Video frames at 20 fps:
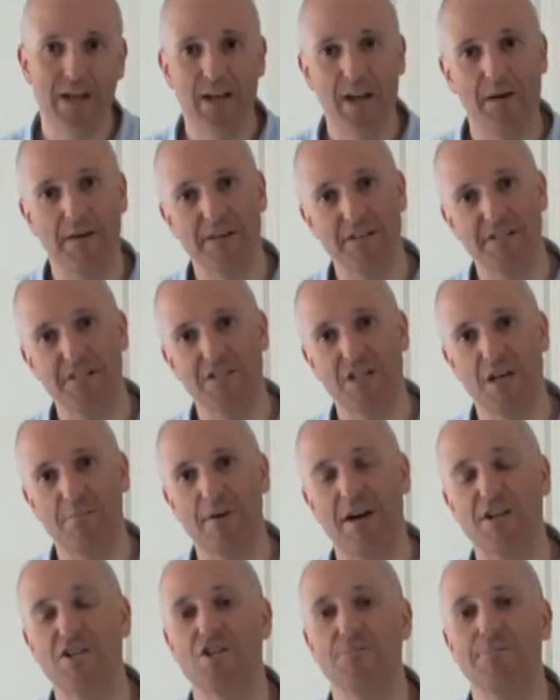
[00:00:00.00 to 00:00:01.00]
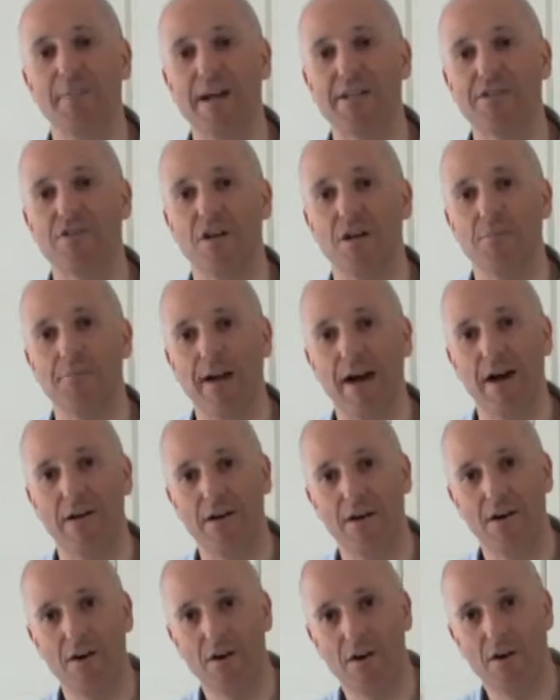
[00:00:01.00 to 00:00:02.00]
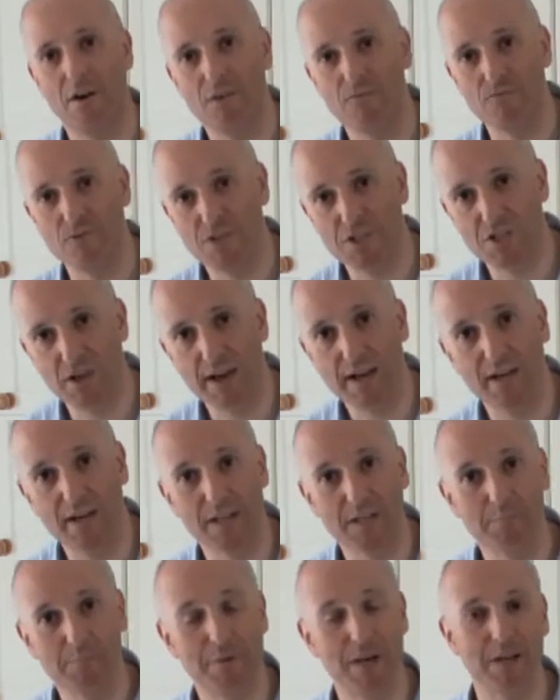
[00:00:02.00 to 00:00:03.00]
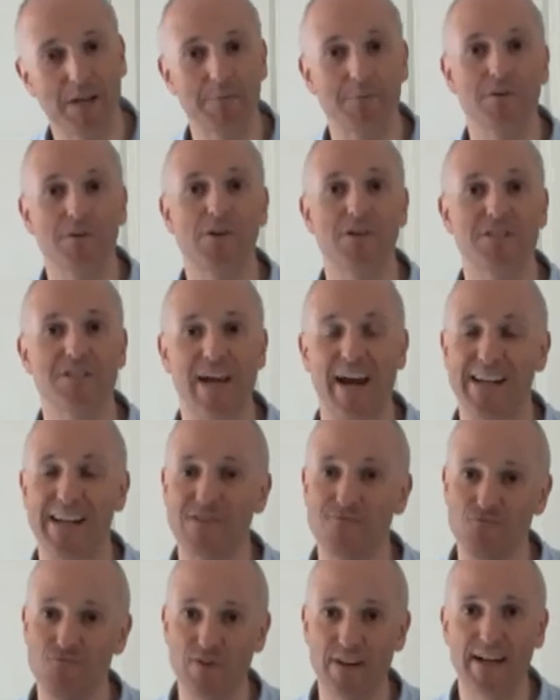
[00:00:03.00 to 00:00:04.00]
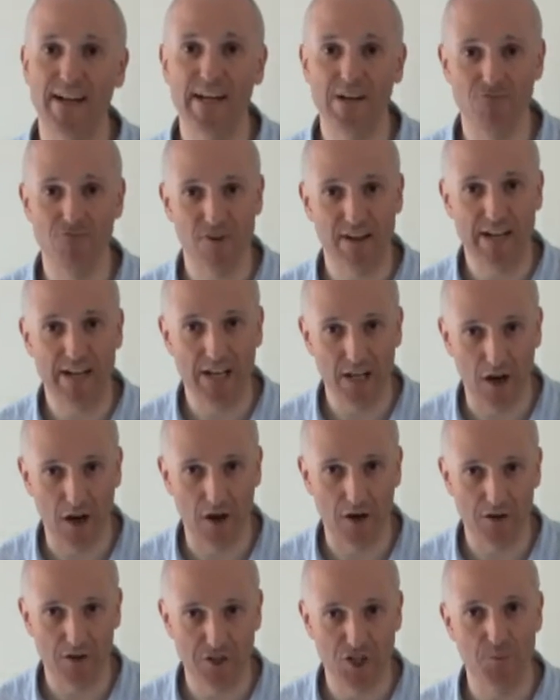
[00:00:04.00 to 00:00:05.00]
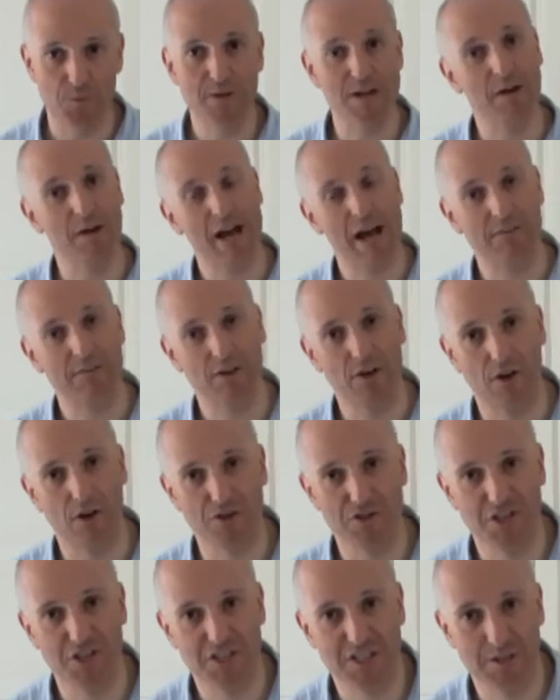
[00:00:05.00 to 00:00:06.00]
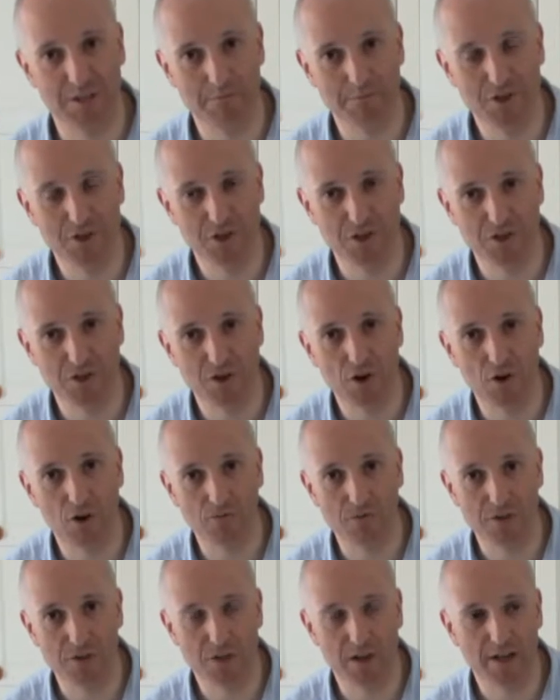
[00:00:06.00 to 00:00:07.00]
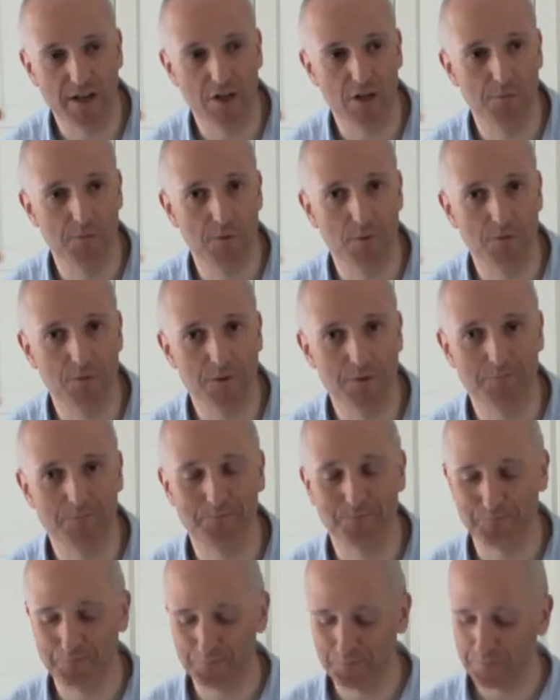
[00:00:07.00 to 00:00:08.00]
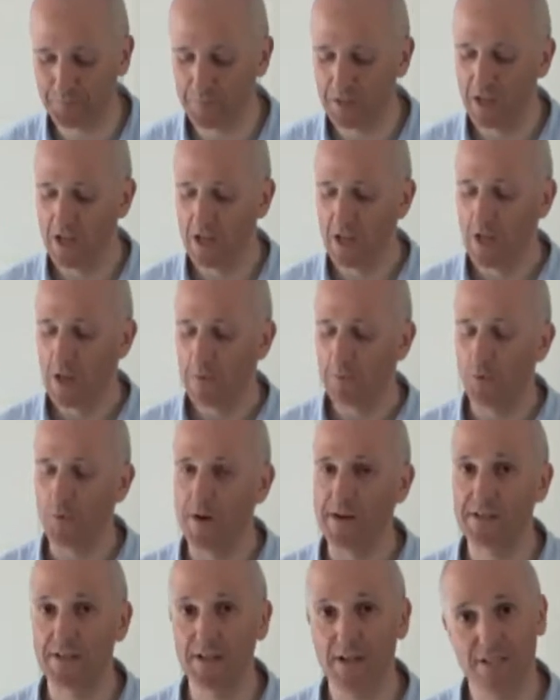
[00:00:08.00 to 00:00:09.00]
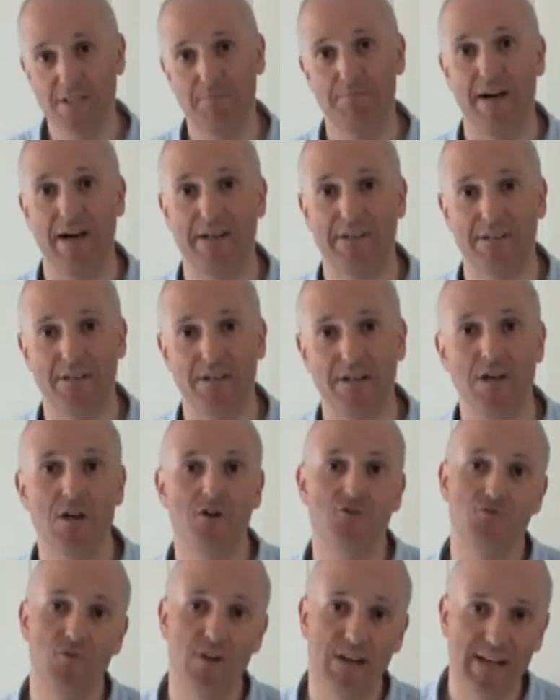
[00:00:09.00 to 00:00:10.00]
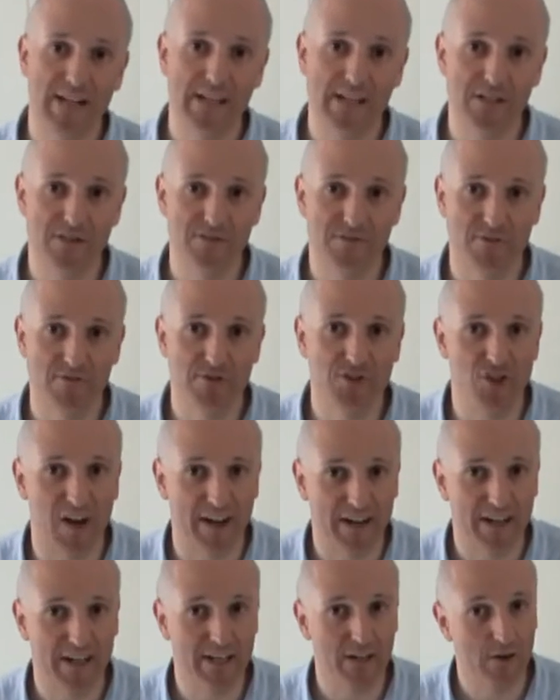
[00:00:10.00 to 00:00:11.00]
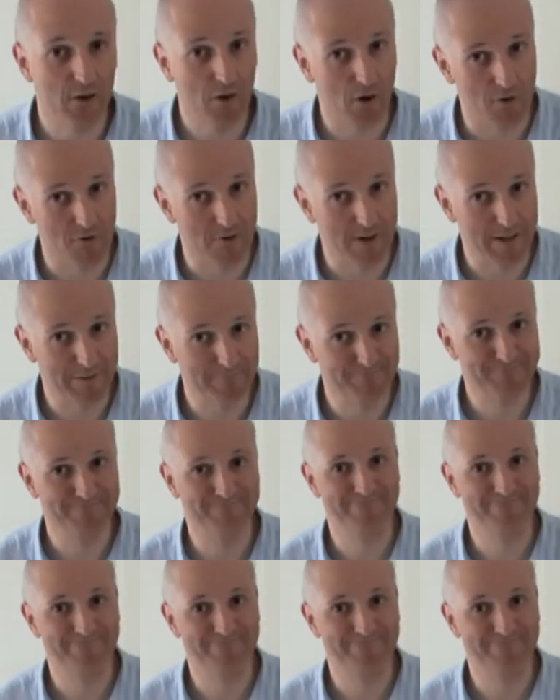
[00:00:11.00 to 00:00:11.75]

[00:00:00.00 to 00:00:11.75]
now it doesn't so much matter about our recycling bin because that is really really large and we don't have a large consumption of recyclables. But what it does matter really is for the recycling lorry.